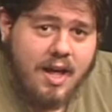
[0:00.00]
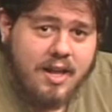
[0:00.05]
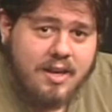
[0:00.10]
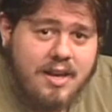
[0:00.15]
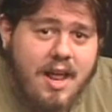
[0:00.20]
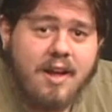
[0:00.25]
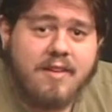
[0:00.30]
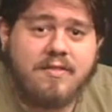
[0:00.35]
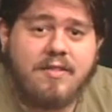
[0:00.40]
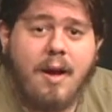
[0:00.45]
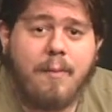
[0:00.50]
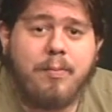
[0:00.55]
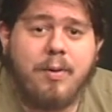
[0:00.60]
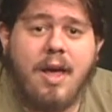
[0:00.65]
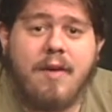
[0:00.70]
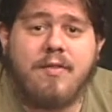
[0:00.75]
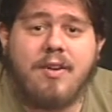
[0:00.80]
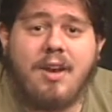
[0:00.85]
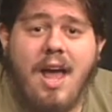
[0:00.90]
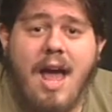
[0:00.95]
Next up,
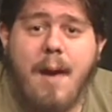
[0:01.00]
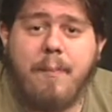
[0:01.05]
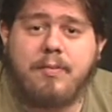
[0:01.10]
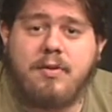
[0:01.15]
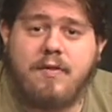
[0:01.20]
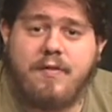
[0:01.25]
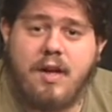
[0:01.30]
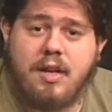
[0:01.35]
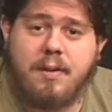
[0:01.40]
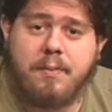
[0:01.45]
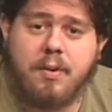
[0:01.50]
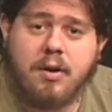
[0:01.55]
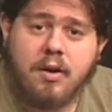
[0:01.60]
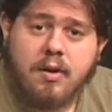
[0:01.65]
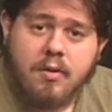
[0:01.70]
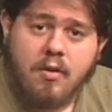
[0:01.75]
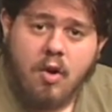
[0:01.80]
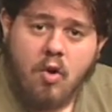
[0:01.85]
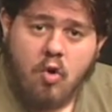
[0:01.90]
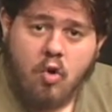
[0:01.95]
we have an app
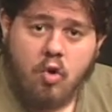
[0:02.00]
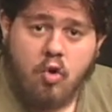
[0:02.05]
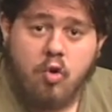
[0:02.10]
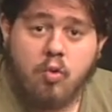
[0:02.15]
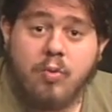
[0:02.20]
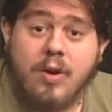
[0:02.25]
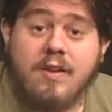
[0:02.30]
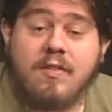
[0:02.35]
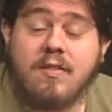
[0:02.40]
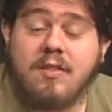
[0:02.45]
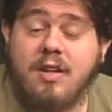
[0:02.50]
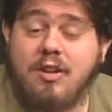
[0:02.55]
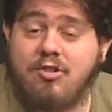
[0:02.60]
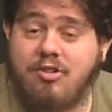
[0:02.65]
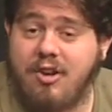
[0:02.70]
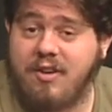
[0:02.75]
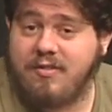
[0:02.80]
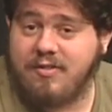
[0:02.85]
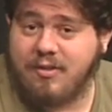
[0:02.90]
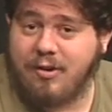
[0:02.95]
developer who recently
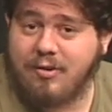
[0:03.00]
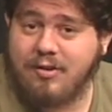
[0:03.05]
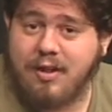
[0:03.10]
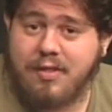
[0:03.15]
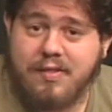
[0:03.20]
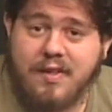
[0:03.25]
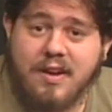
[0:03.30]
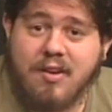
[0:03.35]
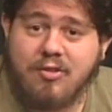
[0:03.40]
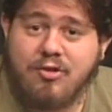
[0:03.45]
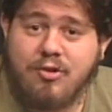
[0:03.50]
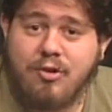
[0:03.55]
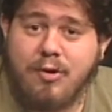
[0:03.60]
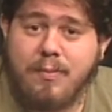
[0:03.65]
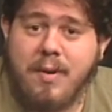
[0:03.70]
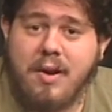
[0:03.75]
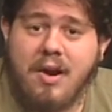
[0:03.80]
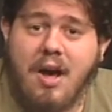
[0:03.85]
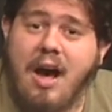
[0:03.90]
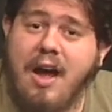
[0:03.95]
just learned a thing or two
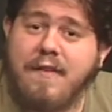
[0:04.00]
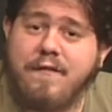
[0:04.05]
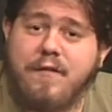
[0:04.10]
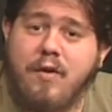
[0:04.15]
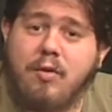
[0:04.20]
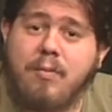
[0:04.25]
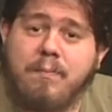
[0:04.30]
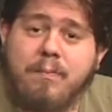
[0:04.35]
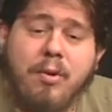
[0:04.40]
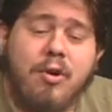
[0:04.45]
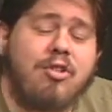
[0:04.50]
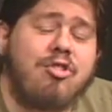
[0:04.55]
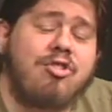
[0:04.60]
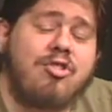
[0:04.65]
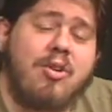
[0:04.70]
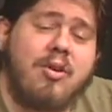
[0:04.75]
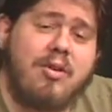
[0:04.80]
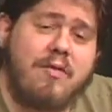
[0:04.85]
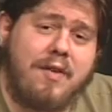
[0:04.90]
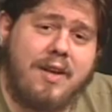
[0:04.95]
about iPhone
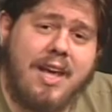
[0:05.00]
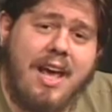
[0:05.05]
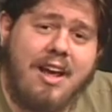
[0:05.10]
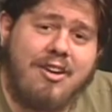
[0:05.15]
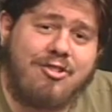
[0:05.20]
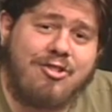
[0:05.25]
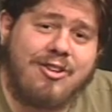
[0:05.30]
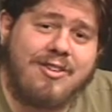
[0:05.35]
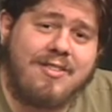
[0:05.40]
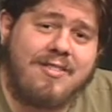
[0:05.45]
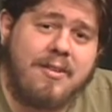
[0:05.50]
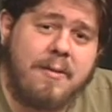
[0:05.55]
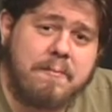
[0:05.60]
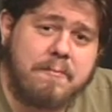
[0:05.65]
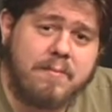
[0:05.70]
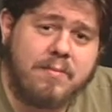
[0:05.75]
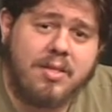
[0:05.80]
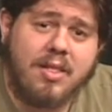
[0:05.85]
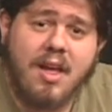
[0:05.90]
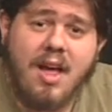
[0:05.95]
push notifications.
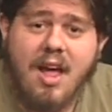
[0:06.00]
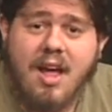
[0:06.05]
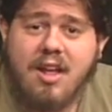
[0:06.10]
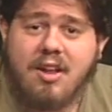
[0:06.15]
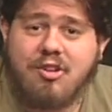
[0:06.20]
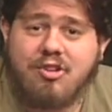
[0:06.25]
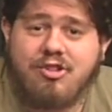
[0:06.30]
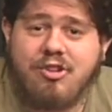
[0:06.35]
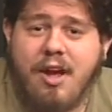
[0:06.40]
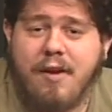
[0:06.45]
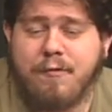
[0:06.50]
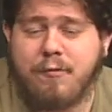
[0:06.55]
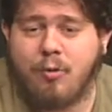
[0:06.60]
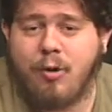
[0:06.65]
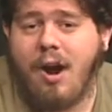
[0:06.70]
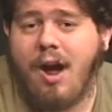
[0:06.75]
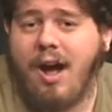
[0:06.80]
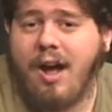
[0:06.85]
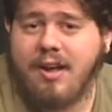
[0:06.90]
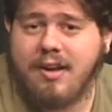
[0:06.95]
Jeff
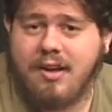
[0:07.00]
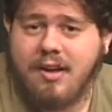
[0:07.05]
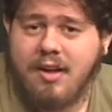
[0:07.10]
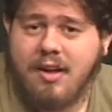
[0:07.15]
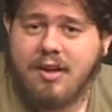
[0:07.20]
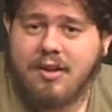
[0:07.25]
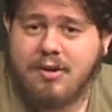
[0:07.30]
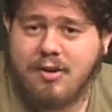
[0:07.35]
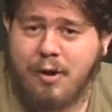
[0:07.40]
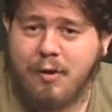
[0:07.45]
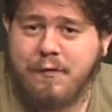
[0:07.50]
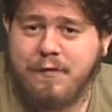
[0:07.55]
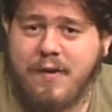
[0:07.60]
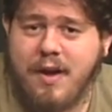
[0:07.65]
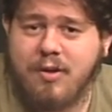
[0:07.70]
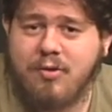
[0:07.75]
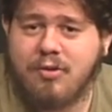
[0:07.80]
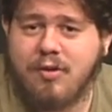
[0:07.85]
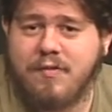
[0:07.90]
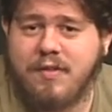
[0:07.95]
Rock,
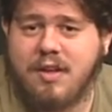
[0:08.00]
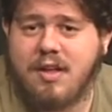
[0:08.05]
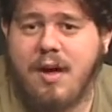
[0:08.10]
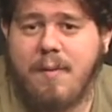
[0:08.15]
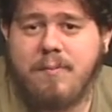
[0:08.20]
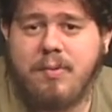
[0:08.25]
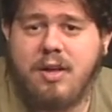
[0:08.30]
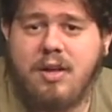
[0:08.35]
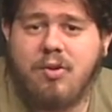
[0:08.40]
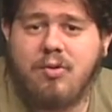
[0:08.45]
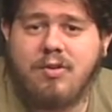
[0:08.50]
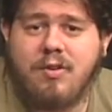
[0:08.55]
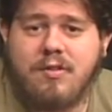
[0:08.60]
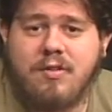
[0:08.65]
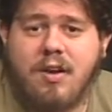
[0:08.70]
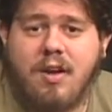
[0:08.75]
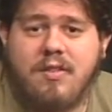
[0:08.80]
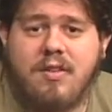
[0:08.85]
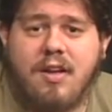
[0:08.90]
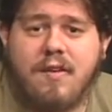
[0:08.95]
co-founder of the company who
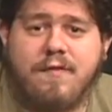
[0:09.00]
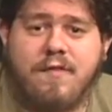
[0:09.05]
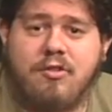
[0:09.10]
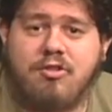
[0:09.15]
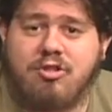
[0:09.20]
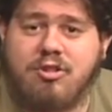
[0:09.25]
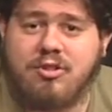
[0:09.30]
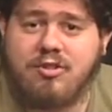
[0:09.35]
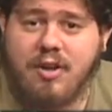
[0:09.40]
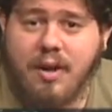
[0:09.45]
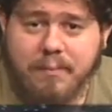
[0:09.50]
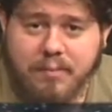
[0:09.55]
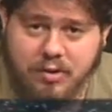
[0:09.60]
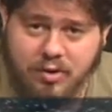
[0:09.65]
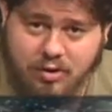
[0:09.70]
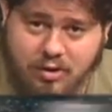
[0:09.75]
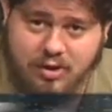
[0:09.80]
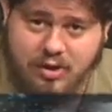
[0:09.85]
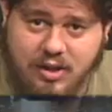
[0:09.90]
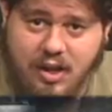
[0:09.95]
designed the official
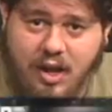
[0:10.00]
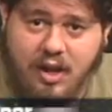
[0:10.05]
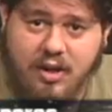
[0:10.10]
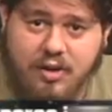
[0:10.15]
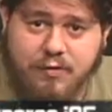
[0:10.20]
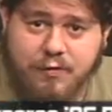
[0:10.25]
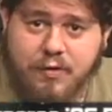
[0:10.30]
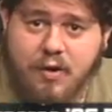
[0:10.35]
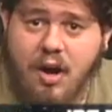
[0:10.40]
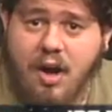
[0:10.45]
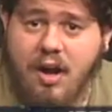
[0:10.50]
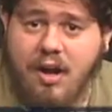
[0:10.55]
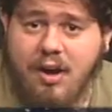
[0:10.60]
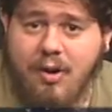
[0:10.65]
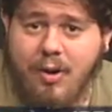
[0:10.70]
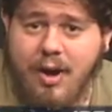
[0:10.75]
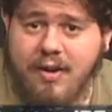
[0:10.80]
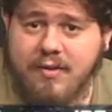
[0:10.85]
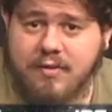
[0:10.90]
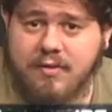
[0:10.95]
Tumblr client for
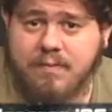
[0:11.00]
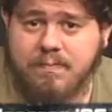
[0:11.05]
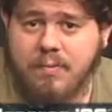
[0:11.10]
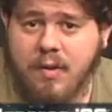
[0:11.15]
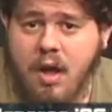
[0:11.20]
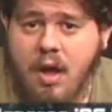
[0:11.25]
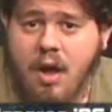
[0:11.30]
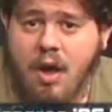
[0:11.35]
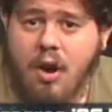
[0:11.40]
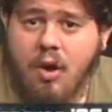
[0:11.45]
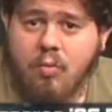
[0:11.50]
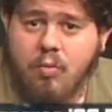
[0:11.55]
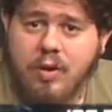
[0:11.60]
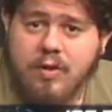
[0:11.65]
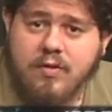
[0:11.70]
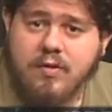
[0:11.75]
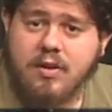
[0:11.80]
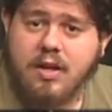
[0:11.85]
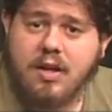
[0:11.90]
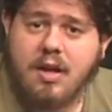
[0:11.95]
iOS,
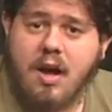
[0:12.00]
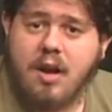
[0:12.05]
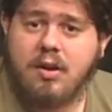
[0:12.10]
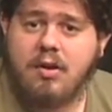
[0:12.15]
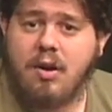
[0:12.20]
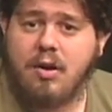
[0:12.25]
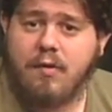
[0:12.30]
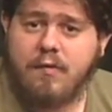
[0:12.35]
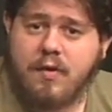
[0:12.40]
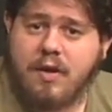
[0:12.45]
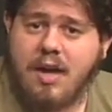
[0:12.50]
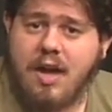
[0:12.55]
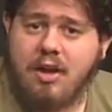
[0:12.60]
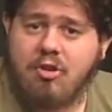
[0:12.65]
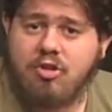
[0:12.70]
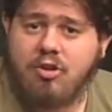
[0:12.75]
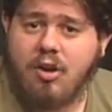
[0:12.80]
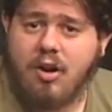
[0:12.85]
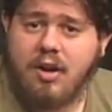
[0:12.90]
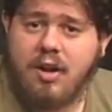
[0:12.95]
recently got a
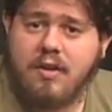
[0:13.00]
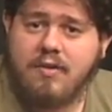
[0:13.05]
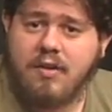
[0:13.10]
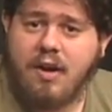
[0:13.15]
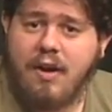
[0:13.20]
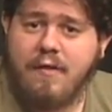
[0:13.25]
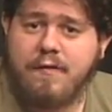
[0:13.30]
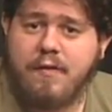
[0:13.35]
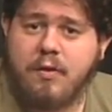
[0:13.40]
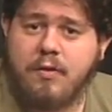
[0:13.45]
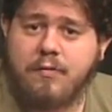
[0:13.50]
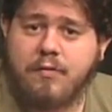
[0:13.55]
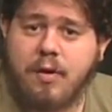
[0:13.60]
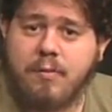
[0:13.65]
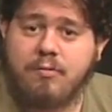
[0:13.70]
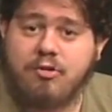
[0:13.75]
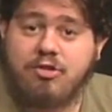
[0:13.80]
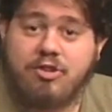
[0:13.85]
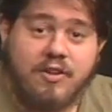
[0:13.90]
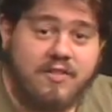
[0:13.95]
notification on his iPhone
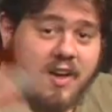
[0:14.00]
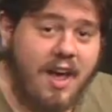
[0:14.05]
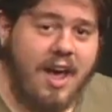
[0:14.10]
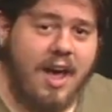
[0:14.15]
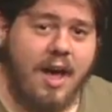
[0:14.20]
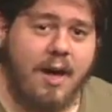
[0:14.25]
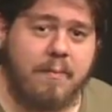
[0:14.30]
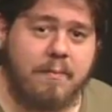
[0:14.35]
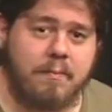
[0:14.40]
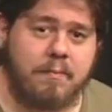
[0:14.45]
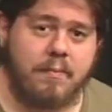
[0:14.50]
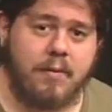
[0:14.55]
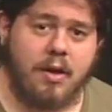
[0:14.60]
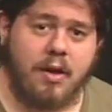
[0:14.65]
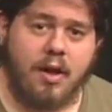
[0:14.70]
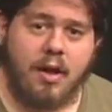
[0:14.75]
from Shazam,